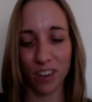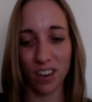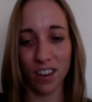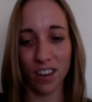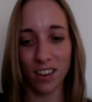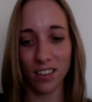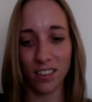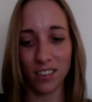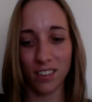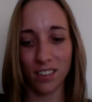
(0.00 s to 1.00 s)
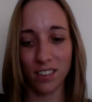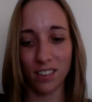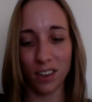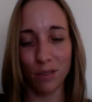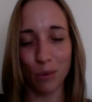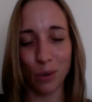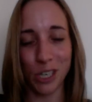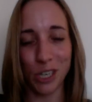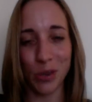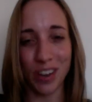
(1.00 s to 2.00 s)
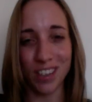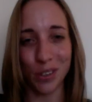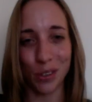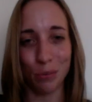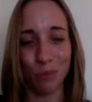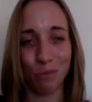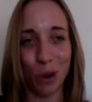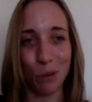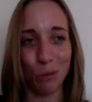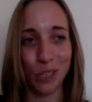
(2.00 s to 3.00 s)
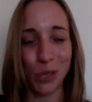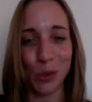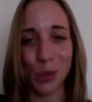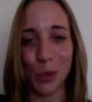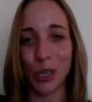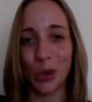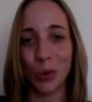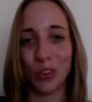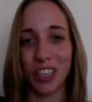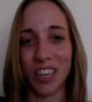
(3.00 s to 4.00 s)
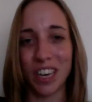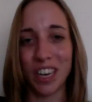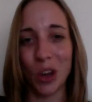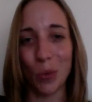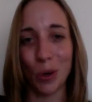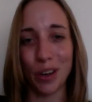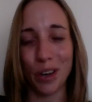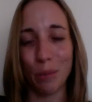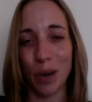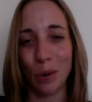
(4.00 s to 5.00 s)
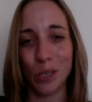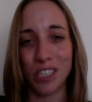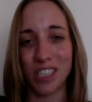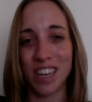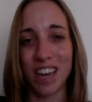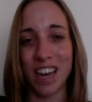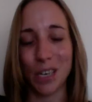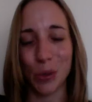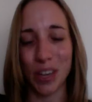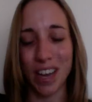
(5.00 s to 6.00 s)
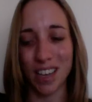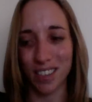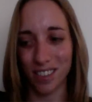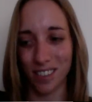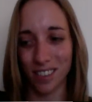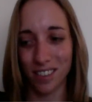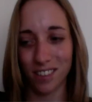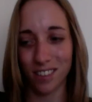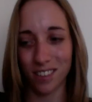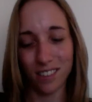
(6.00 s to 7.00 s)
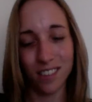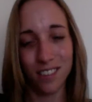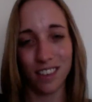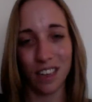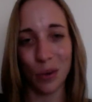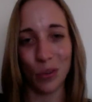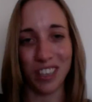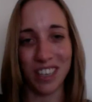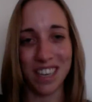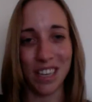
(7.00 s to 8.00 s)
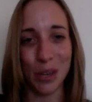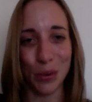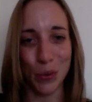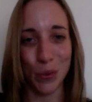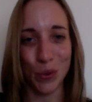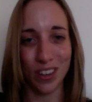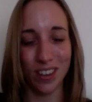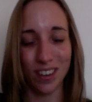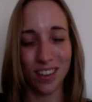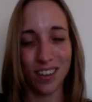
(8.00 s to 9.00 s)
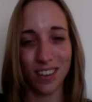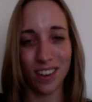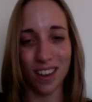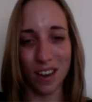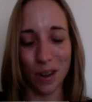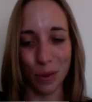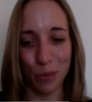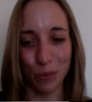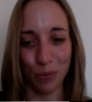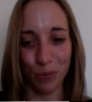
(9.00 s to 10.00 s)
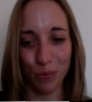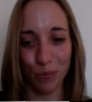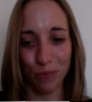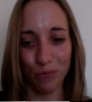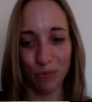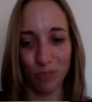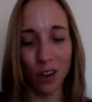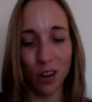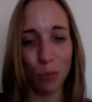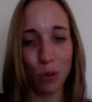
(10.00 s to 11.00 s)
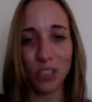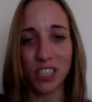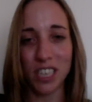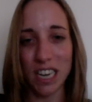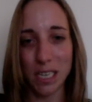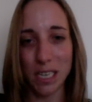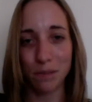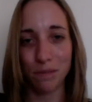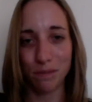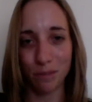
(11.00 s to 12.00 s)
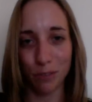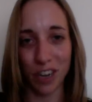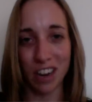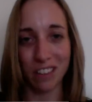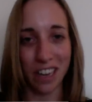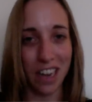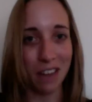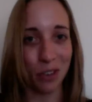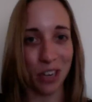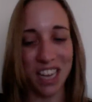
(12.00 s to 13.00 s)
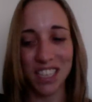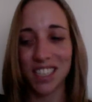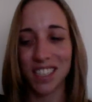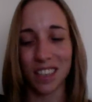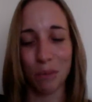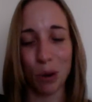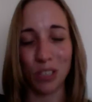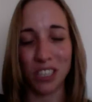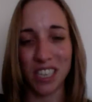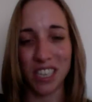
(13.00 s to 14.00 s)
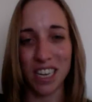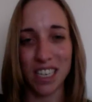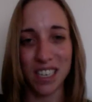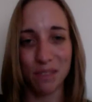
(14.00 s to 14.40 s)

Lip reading: It's a tough question to answer. The problem is usually you don't really know what kind of powers the state actually has. They don't really tell you. I don't know, probably state. But I'd like have to guess, then probably state.